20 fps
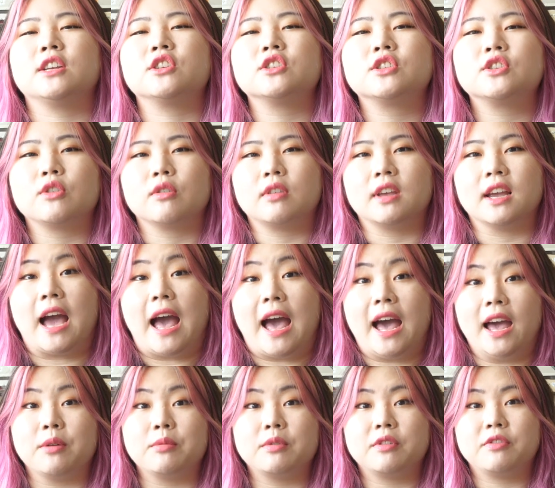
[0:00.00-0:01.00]
just don't think
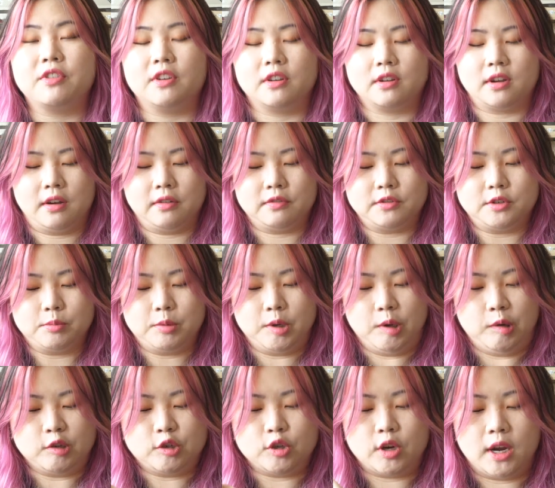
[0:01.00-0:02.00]
I would feel
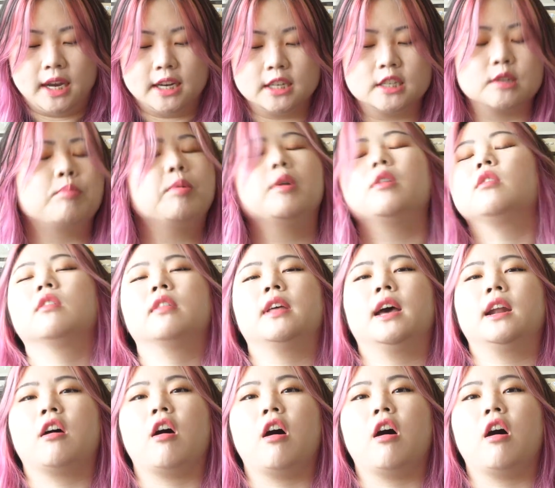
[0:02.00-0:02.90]
comfortable trying to pull that